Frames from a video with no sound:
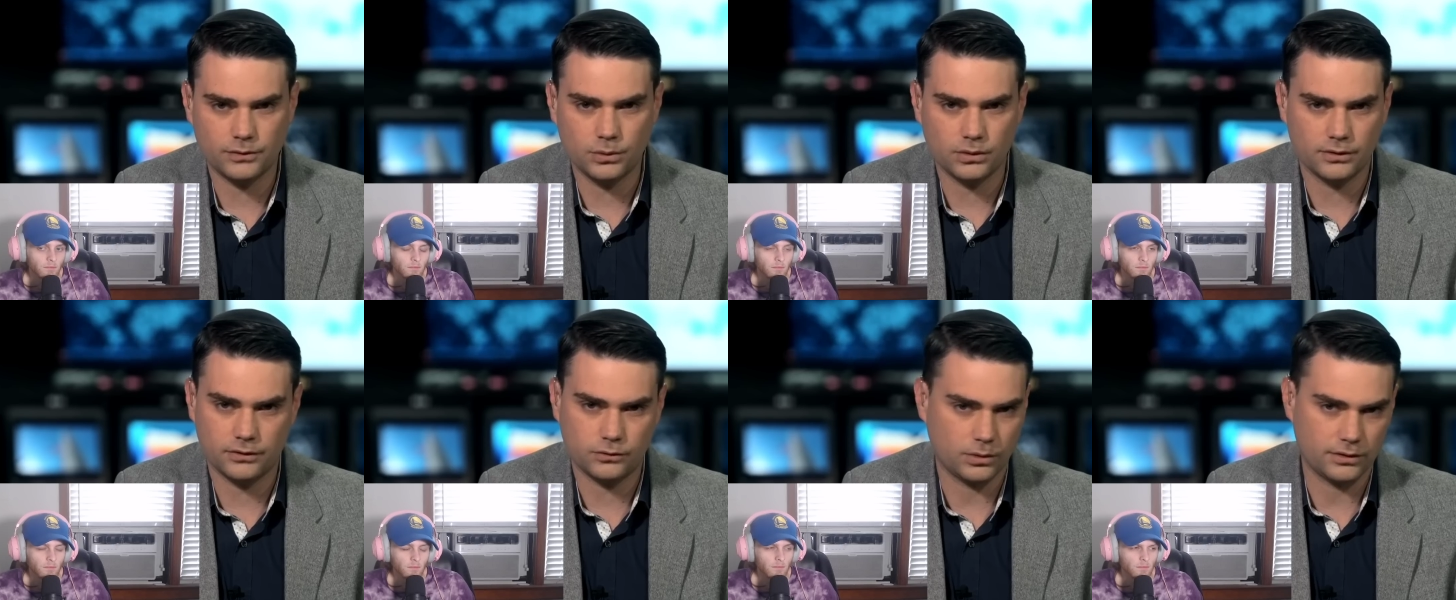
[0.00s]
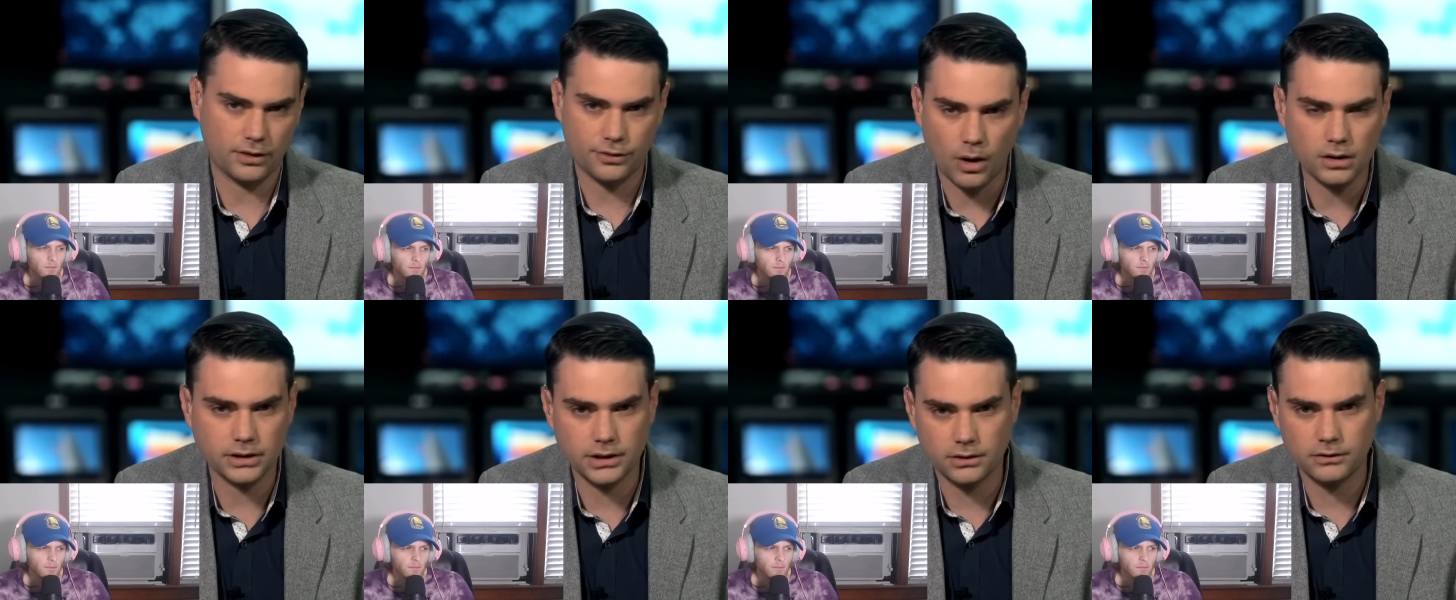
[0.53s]
Speaker 1: of who are the sort of the
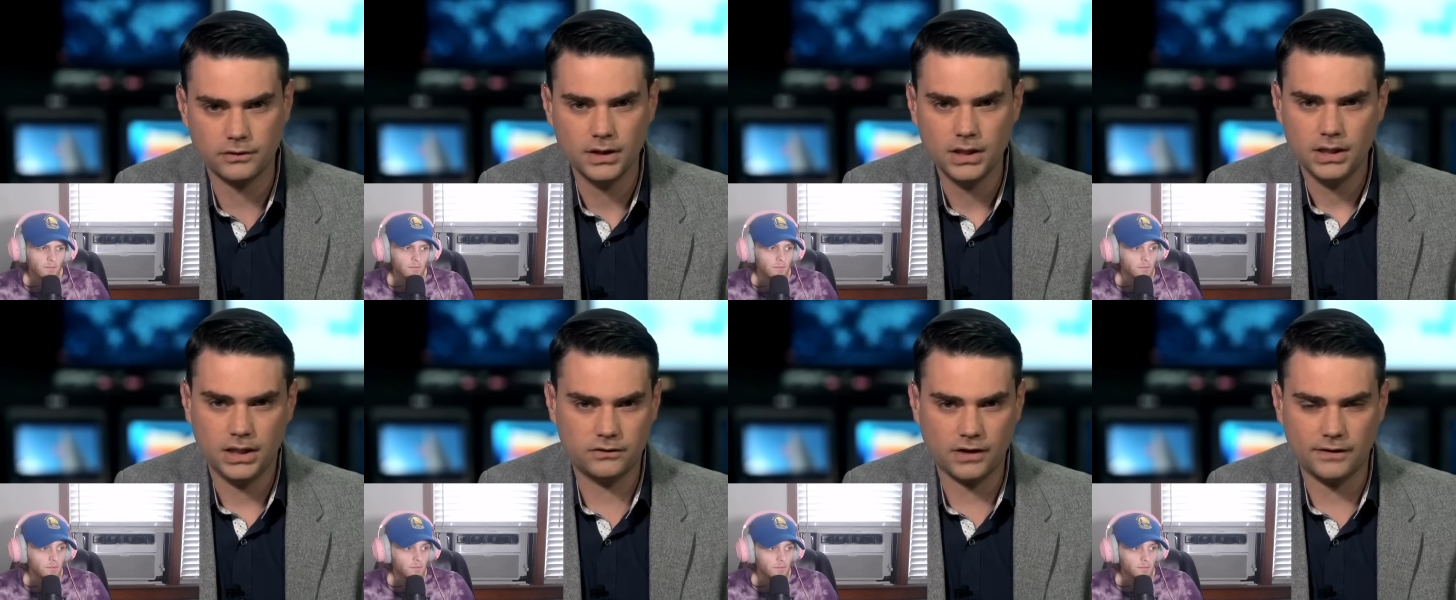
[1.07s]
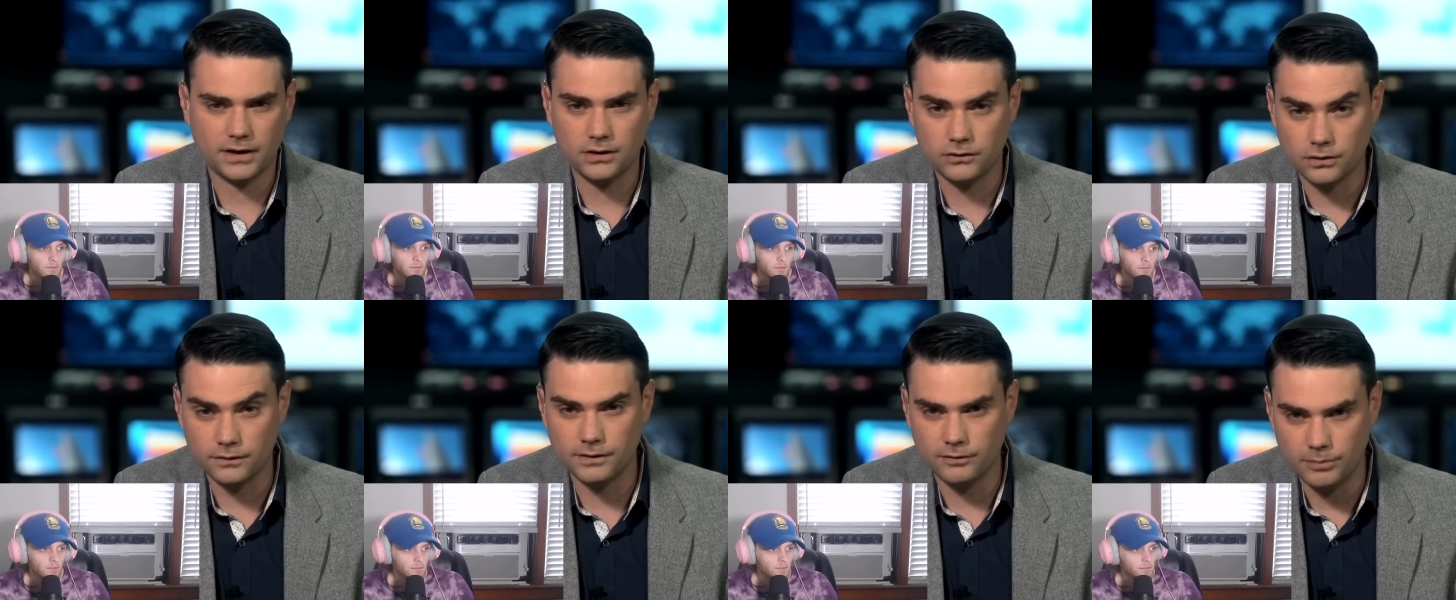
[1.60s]
thought leaders inside the
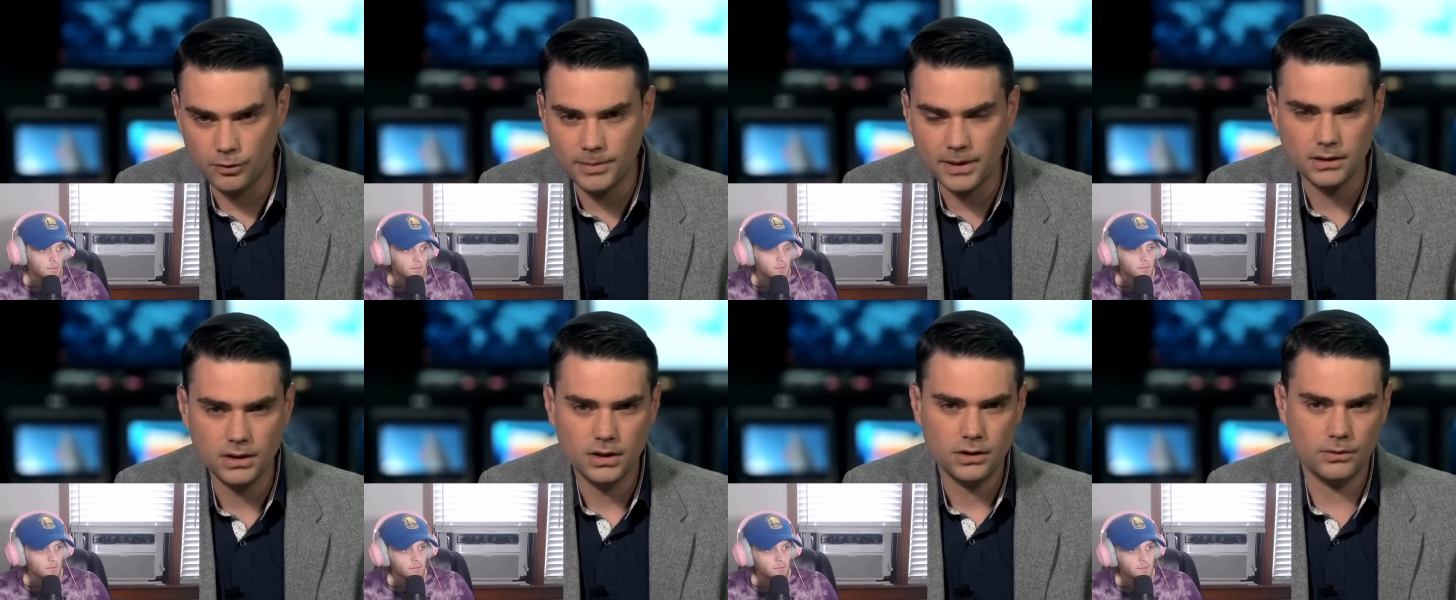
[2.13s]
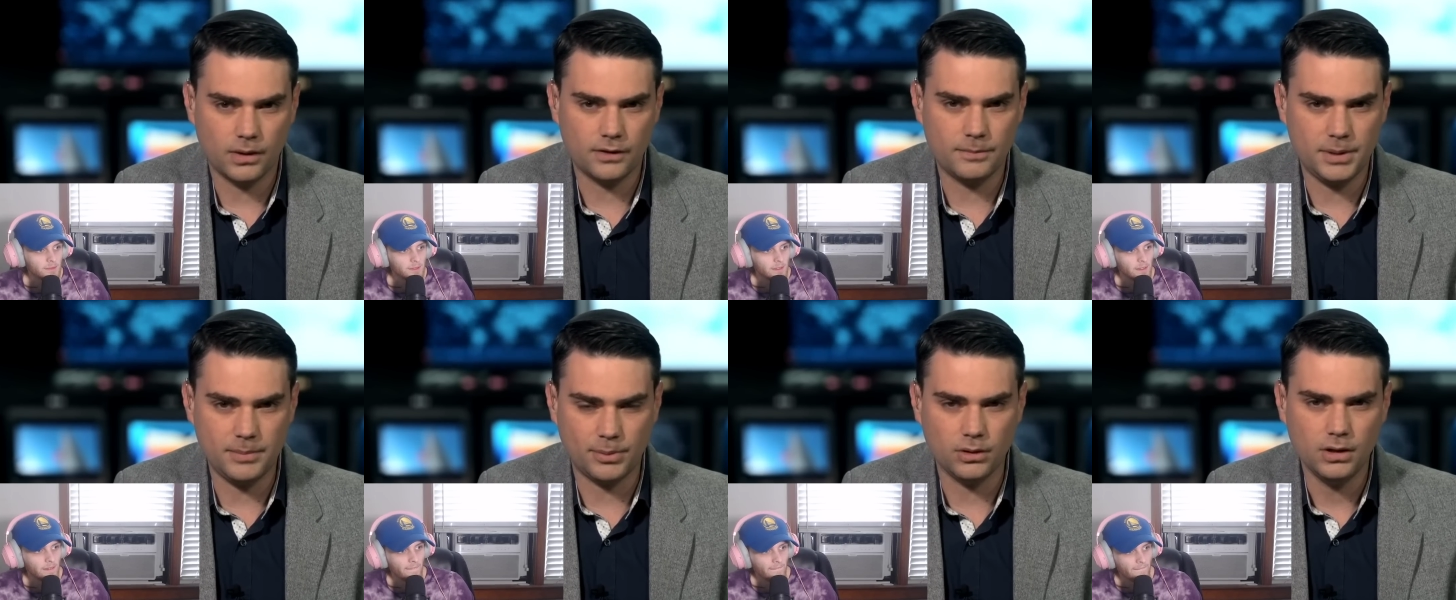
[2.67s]
conservative movement, who are the
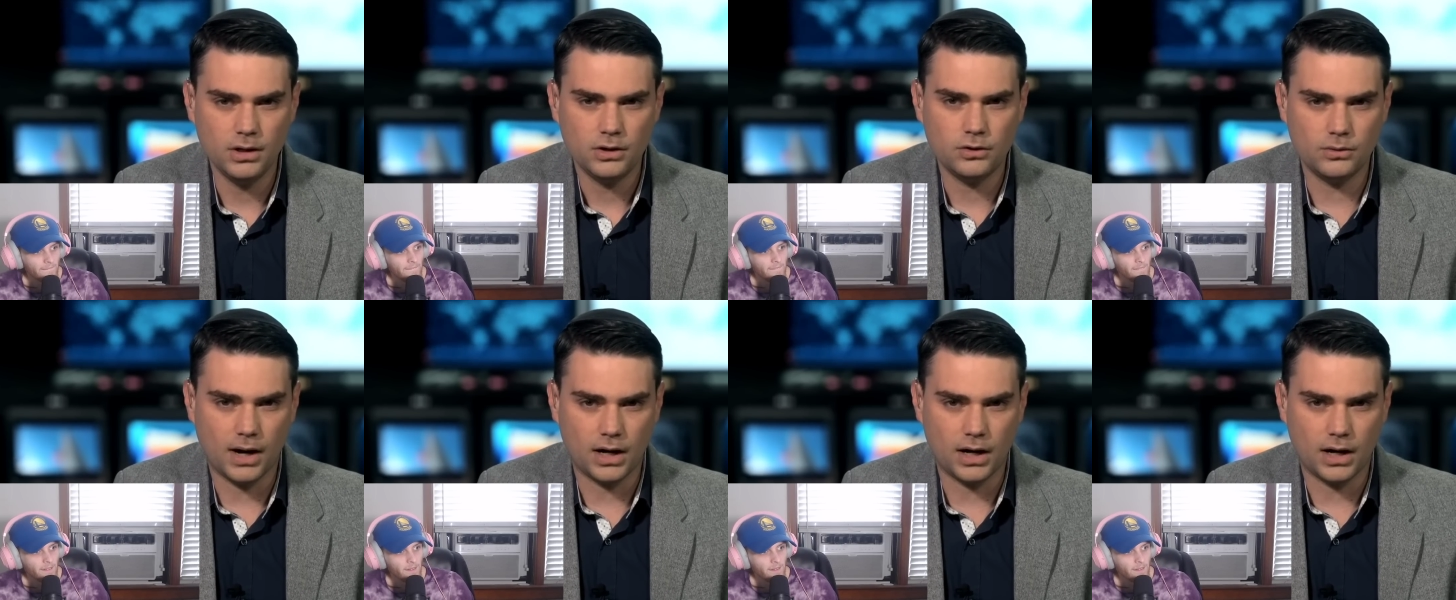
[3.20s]
people who